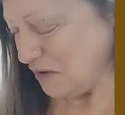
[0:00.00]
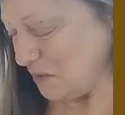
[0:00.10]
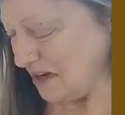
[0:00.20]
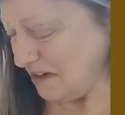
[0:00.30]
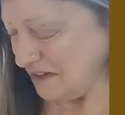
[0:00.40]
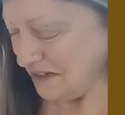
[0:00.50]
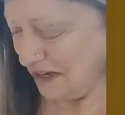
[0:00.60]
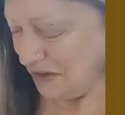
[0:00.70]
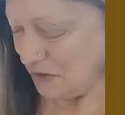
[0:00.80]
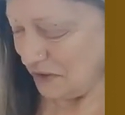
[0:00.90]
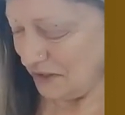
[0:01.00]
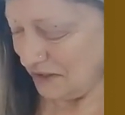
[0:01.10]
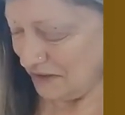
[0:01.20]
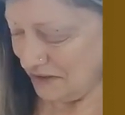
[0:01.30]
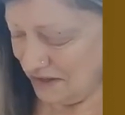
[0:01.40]
a while to actually
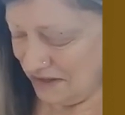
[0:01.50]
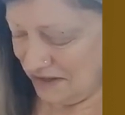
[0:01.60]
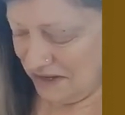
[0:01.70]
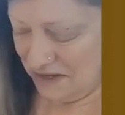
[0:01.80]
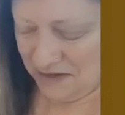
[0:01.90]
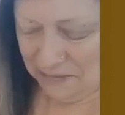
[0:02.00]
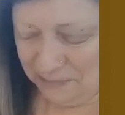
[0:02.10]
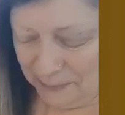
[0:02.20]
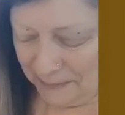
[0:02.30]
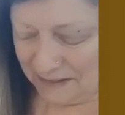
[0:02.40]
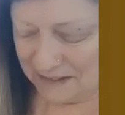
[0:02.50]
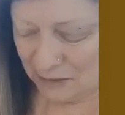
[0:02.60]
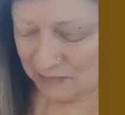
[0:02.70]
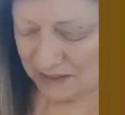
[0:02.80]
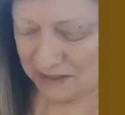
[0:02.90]
get
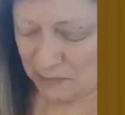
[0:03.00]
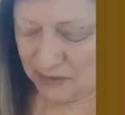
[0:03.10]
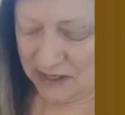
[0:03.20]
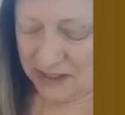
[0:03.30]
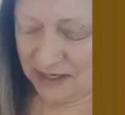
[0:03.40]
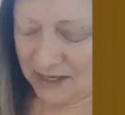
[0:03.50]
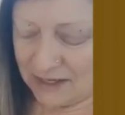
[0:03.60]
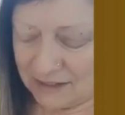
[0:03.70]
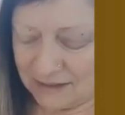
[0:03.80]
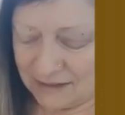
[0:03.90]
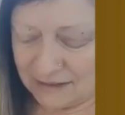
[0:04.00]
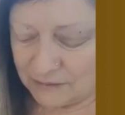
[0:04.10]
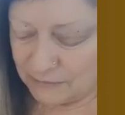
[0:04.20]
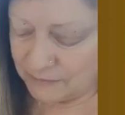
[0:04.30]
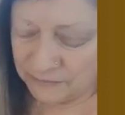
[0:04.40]
something spun. And
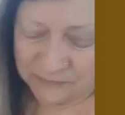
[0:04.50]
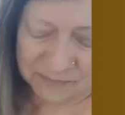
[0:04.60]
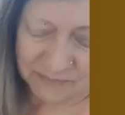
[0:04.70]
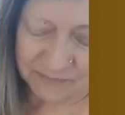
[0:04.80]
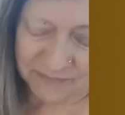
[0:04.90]
a